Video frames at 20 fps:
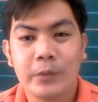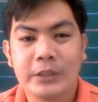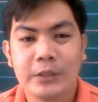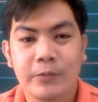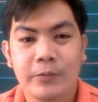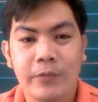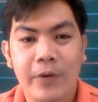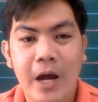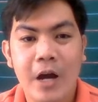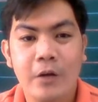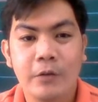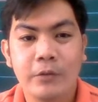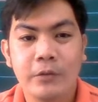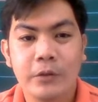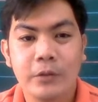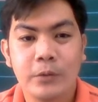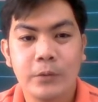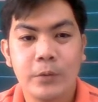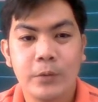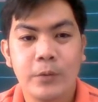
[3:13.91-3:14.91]
was found
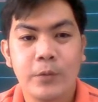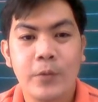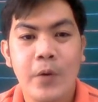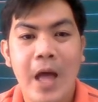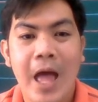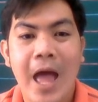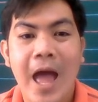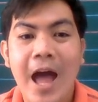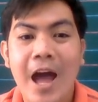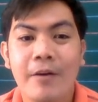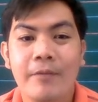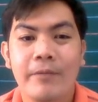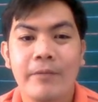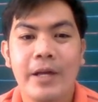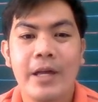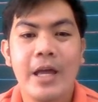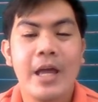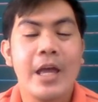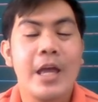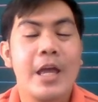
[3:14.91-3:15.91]
to have
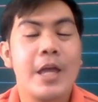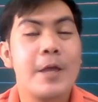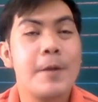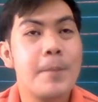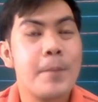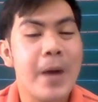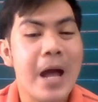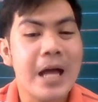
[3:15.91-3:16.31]
a